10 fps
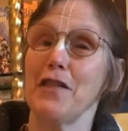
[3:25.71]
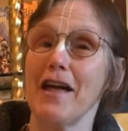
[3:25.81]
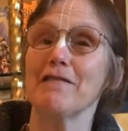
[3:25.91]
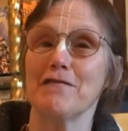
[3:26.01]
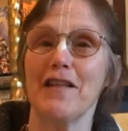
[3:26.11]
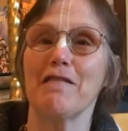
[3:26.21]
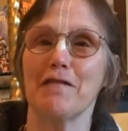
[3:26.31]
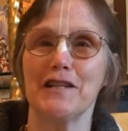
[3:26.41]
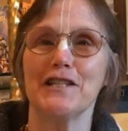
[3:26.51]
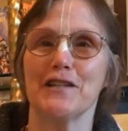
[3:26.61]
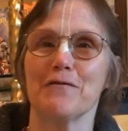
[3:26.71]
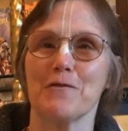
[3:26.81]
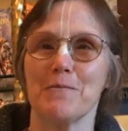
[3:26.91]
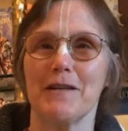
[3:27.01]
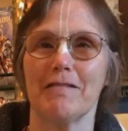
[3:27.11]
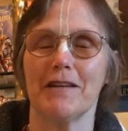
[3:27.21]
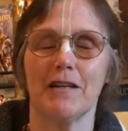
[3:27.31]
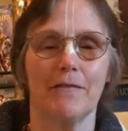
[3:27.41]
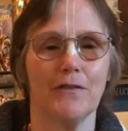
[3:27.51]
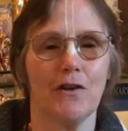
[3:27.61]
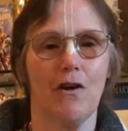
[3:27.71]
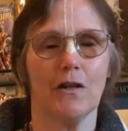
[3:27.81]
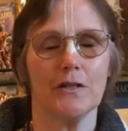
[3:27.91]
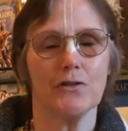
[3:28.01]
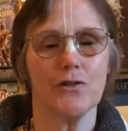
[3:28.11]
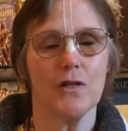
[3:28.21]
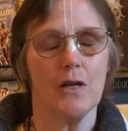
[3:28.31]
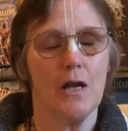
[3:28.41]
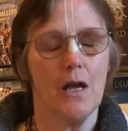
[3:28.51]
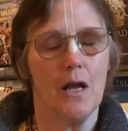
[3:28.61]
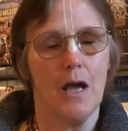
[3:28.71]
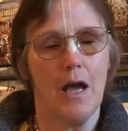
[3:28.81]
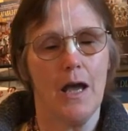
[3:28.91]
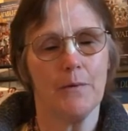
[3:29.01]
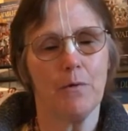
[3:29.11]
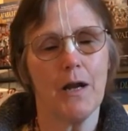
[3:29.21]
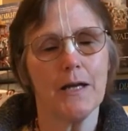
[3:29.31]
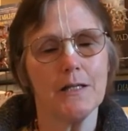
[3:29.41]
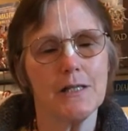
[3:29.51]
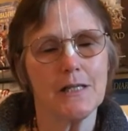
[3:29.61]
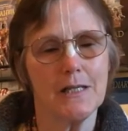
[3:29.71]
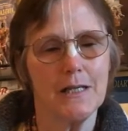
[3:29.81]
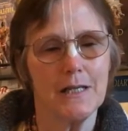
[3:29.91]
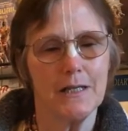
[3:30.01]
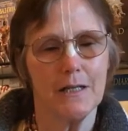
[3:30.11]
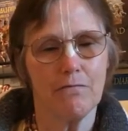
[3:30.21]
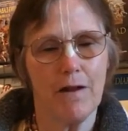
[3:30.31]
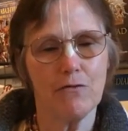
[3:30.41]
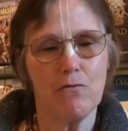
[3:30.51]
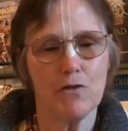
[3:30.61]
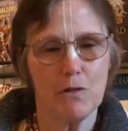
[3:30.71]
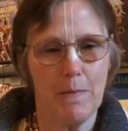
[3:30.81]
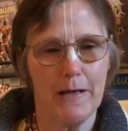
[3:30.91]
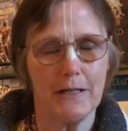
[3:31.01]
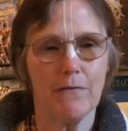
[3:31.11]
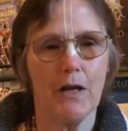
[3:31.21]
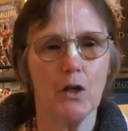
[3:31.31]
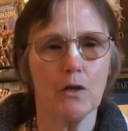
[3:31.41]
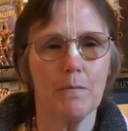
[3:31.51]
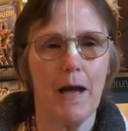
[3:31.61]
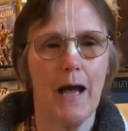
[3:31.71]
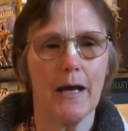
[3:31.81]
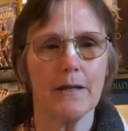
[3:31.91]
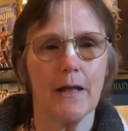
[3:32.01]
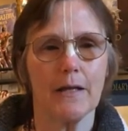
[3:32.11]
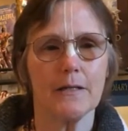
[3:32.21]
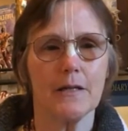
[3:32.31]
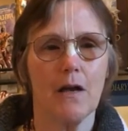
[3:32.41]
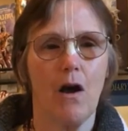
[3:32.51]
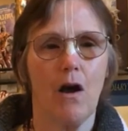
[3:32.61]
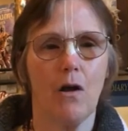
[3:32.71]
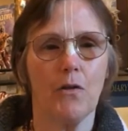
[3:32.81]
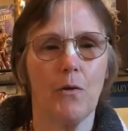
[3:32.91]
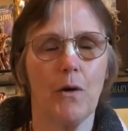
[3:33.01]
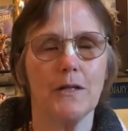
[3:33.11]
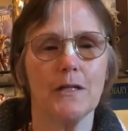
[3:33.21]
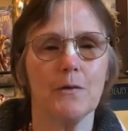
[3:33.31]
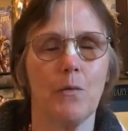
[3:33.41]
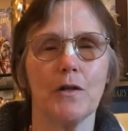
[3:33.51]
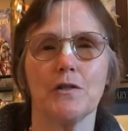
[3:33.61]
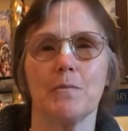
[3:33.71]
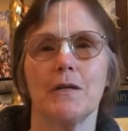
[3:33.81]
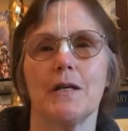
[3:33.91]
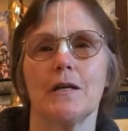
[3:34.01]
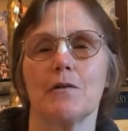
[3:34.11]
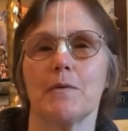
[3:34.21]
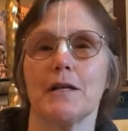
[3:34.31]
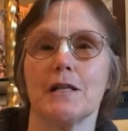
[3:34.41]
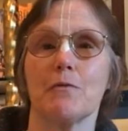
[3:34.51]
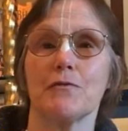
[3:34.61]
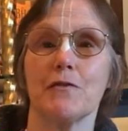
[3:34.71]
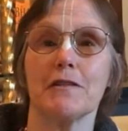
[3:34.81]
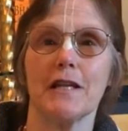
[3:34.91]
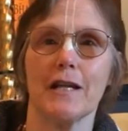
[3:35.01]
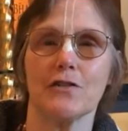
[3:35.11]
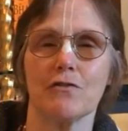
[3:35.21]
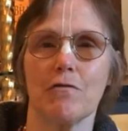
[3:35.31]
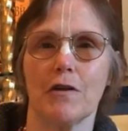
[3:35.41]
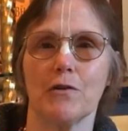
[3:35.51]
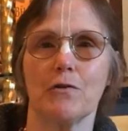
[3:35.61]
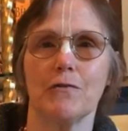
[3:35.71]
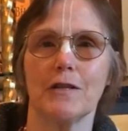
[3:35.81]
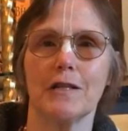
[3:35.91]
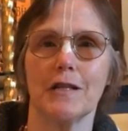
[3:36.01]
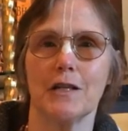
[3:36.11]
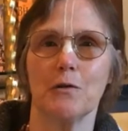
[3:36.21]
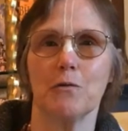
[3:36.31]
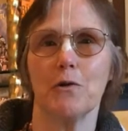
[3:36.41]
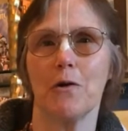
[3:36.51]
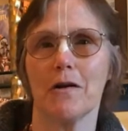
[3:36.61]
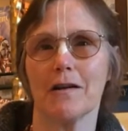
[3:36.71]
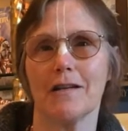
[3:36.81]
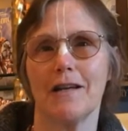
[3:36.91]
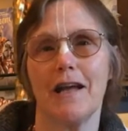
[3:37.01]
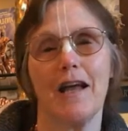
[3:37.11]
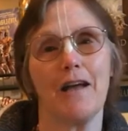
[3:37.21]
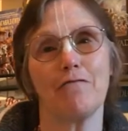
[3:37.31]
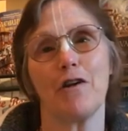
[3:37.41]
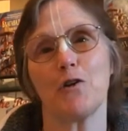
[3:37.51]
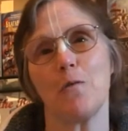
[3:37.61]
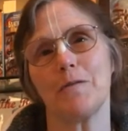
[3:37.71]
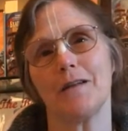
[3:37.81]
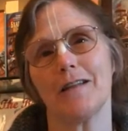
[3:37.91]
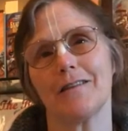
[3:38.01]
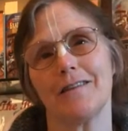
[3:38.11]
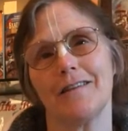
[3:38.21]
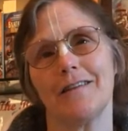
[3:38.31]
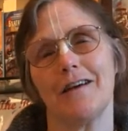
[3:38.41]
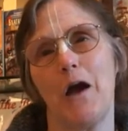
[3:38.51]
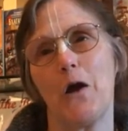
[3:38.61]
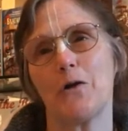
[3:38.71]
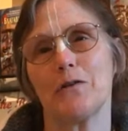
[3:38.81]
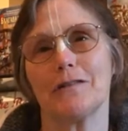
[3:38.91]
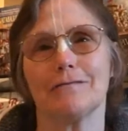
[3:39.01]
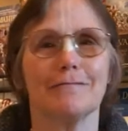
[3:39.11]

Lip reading: that really did it for me. I really loved the college. And what I can see in retrospect, if I look back, that although I didn't want to be here because I was very attached to Radha Govinda in New York, and Radha Gopinath are